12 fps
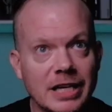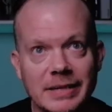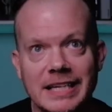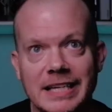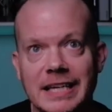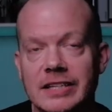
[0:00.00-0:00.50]

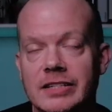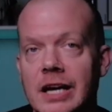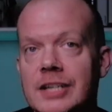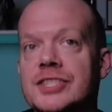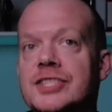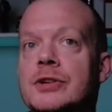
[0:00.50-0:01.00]
King
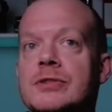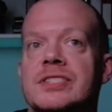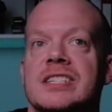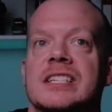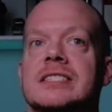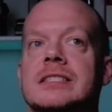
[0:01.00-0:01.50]
does use
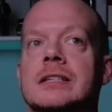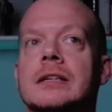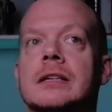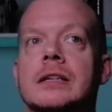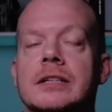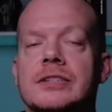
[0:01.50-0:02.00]
this
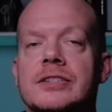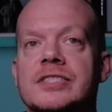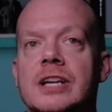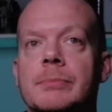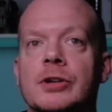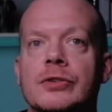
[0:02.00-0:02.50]
to
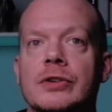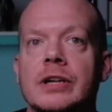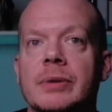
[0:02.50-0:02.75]
some degree,